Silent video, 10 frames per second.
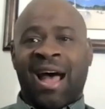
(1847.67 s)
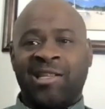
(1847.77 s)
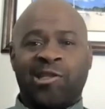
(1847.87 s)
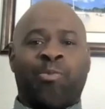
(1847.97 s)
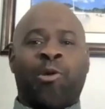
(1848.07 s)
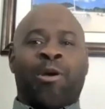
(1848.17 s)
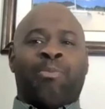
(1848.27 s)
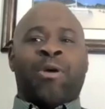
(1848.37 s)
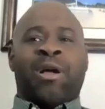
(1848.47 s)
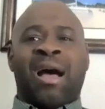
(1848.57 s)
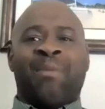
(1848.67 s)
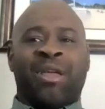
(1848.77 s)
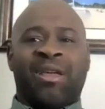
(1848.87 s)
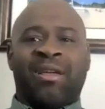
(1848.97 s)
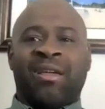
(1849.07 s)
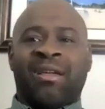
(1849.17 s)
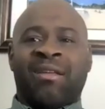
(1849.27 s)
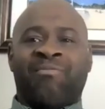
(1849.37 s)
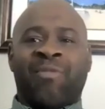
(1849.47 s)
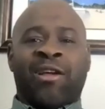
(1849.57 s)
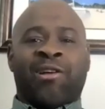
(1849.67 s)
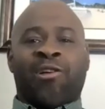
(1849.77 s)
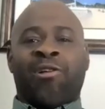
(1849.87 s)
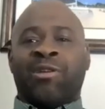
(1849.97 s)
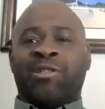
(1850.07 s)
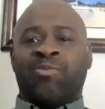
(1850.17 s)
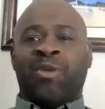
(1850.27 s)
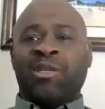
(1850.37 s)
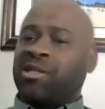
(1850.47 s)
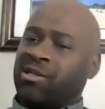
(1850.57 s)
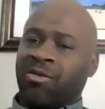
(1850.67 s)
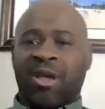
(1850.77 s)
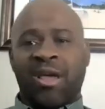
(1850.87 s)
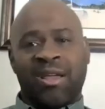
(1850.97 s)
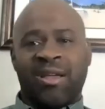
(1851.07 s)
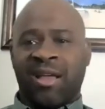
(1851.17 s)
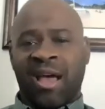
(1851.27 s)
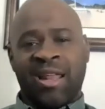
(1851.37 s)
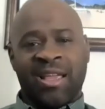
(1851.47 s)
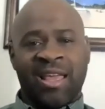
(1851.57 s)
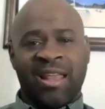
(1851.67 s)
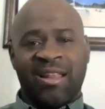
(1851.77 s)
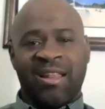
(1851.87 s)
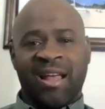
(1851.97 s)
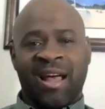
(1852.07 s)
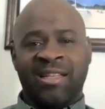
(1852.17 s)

I just pull up a comment that encourages me and just, okay, got to get it.